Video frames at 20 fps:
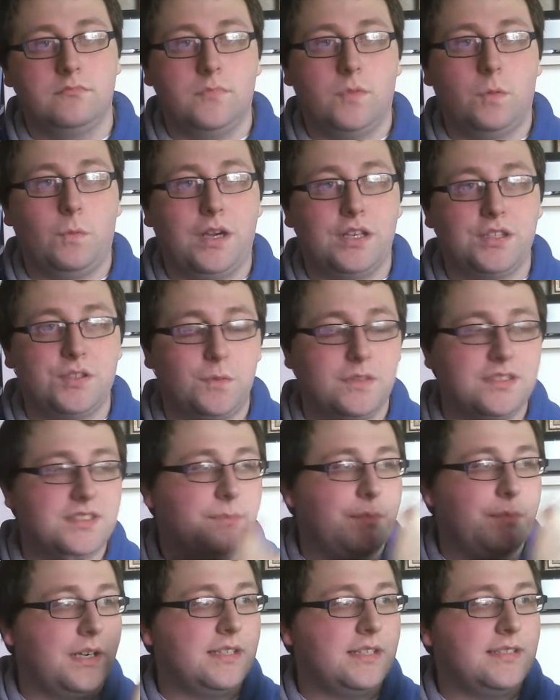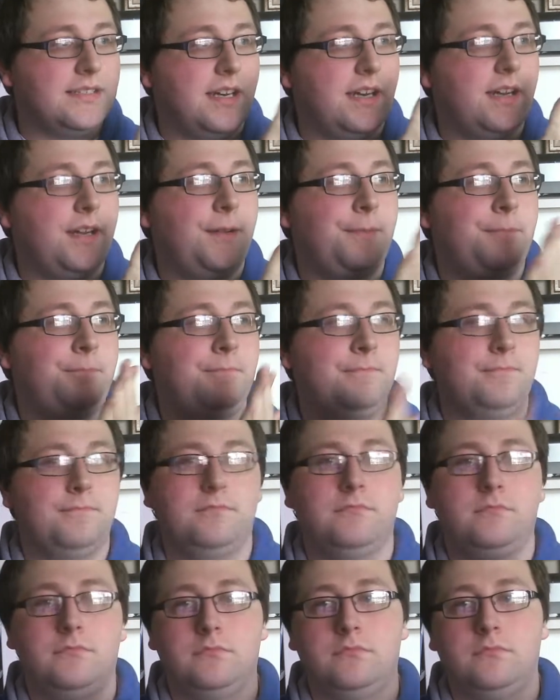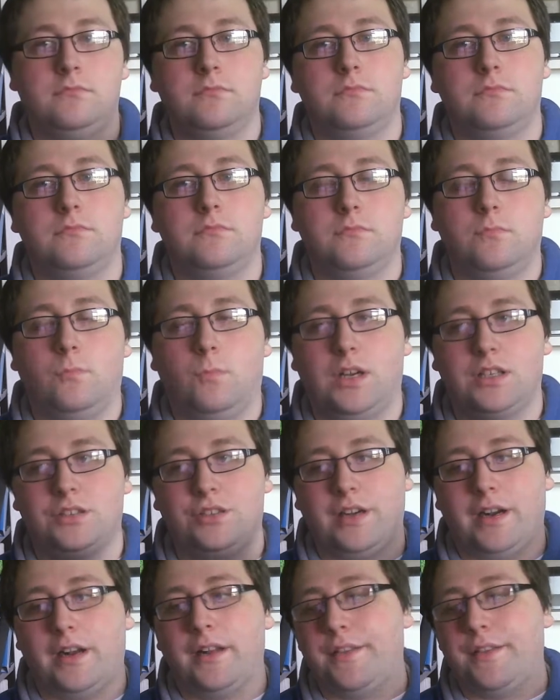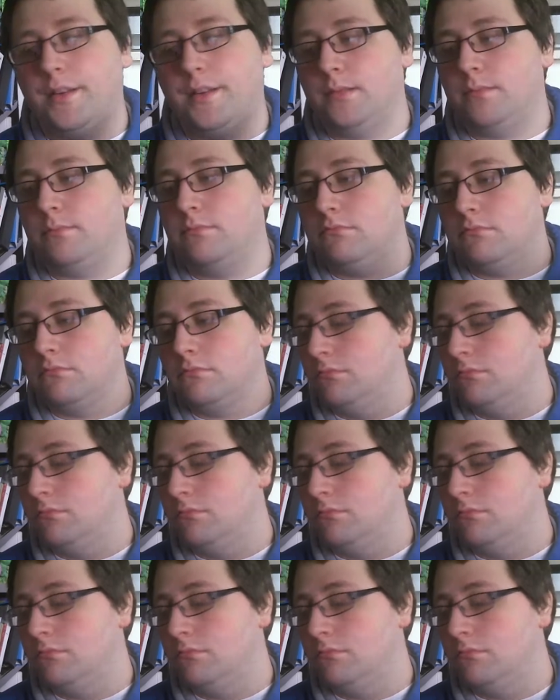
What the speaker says: Watch Once Upon a Time. Watch Gotham.